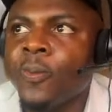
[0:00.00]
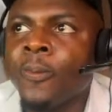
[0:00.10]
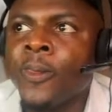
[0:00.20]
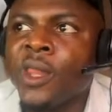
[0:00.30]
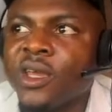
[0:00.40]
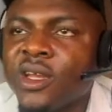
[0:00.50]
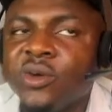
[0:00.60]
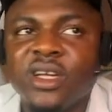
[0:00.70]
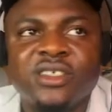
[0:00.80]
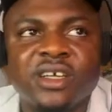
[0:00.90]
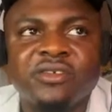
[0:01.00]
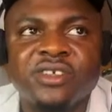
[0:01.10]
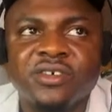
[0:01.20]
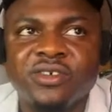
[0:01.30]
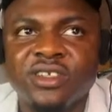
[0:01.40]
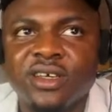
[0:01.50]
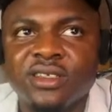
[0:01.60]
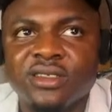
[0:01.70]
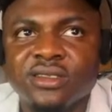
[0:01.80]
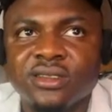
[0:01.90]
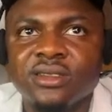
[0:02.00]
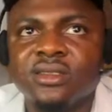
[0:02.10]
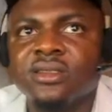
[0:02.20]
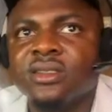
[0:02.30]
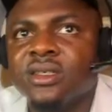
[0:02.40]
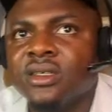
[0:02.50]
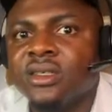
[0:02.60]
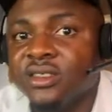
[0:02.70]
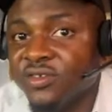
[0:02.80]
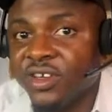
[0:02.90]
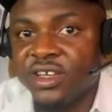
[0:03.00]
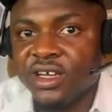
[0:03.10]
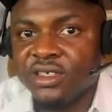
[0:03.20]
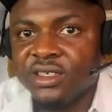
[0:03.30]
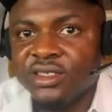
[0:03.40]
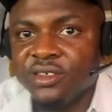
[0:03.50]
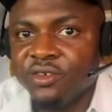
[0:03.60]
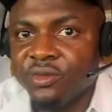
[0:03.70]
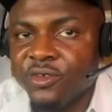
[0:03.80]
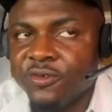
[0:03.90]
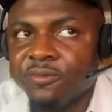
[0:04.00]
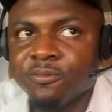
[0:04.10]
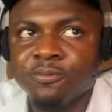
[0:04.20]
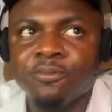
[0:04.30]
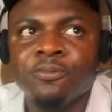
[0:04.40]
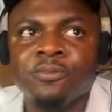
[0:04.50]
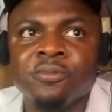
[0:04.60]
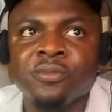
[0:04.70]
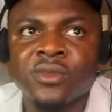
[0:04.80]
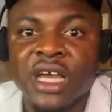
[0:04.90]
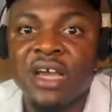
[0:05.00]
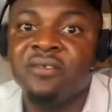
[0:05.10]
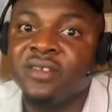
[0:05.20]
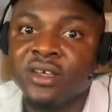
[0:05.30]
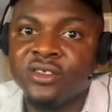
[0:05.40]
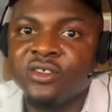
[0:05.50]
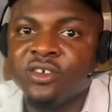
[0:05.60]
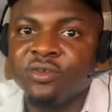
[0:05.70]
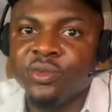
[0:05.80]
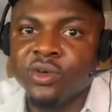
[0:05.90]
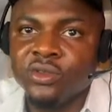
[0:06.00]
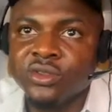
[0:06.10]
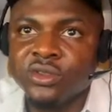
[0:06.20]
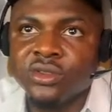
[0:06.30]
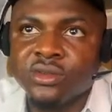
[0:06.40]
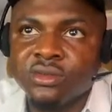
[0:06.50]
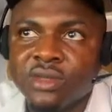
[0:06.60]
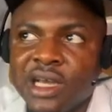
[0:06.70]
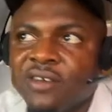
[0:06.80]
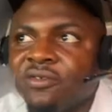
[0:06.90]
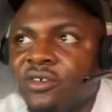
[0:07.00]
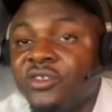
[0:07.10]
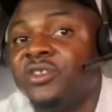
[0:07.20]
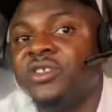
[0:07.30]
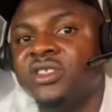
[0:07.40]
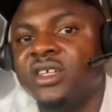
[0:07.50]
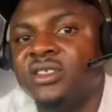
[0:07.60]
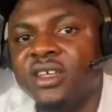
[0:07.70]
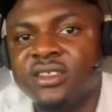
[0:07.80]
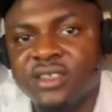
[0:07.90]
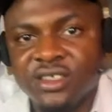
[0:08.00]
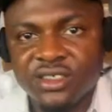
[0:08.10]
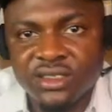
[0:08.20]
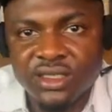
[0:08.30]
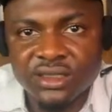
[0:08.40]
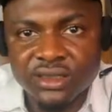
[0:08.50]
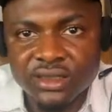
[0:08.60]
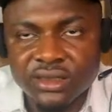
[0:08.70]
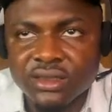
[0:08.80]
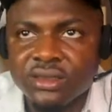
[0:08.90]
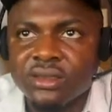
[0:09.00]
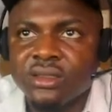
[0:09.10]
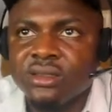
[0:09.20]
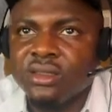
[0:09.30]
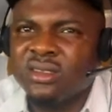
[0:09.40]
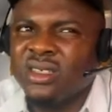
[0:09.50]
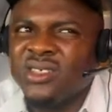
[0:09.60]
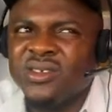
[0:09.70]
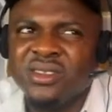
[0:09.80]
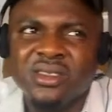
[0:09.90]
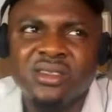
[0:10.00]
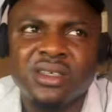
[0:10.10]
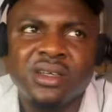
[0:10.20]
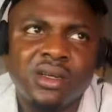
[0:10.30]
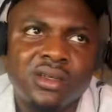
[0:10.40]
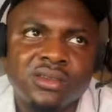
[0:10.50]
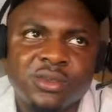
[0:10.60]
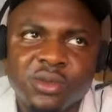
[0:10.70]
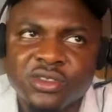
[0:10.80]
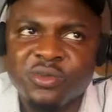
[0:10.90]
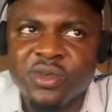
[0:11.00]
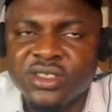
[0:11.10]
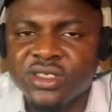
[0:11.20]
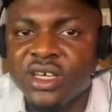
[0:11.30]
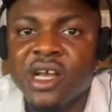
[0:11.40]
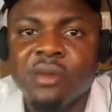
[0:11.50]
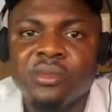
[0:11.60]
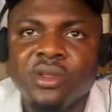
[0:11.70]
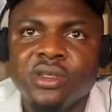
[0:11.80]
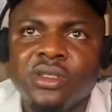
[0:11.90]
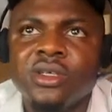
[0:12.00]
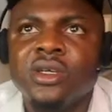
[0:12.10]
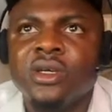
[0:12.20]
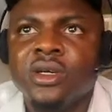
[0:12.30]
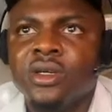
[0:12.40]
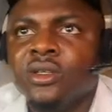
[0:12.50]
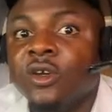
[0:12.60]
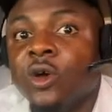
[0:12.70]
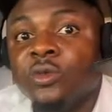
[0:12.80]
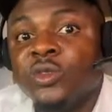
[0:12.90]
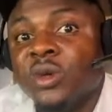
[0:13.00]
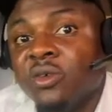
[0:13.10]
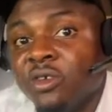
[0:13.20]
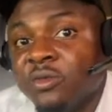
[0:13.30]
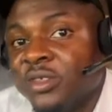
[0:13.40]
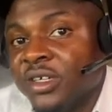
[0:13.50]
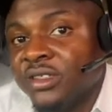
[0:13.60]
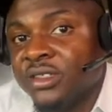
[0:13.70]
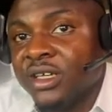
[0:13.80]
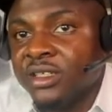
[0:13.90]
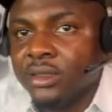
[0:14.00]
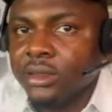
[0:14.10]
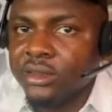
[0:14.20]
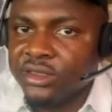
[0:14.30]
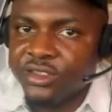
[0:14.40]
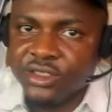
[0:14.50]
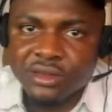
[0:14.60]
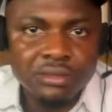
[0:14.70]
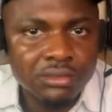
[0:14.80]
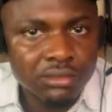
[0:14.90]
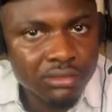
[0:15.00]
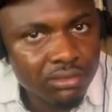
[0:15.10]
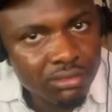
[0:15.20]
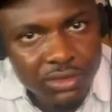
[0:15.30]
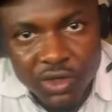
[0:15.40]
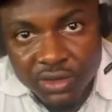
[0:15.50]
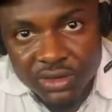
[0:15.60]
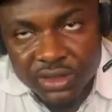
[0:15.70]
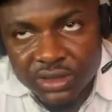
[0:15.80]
Now, when I drive traffic like this, it's very calculated for me. I have thousands of bots. I have orchestrated their search intents. They search for things around sports betting, gambling. They come to my website and they stream content.